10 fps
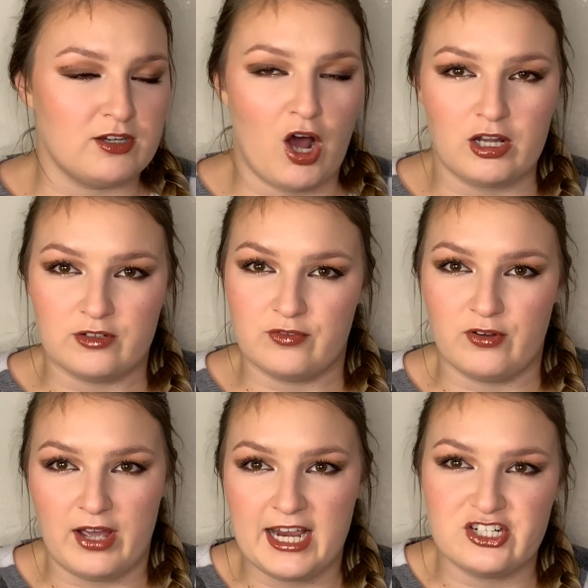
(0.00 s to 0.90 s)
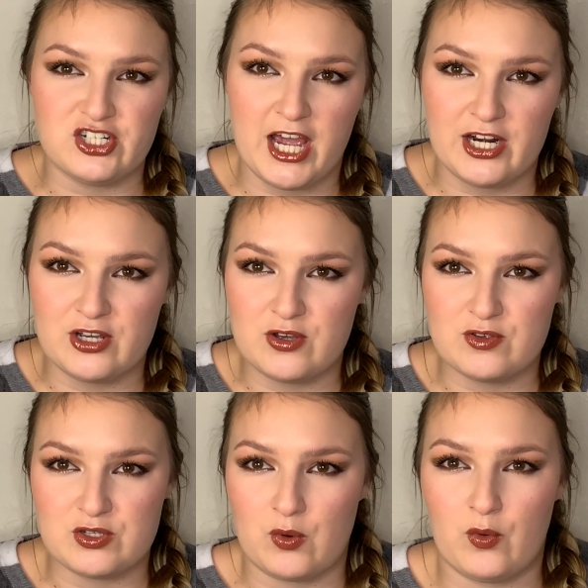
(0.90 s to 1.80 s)
colorful
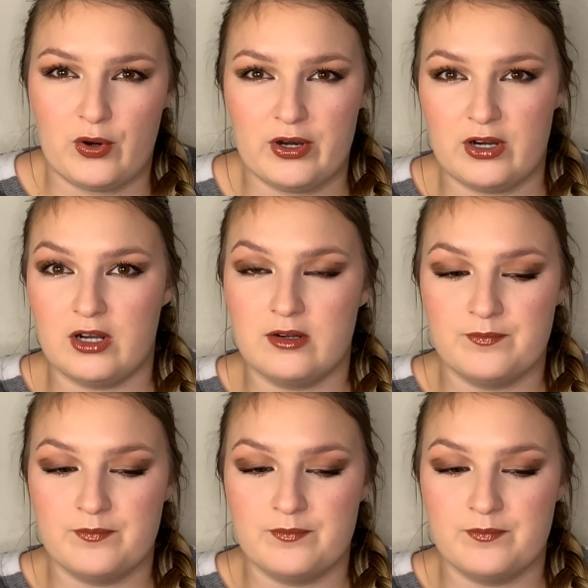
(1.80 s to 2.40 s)
eyeshadows or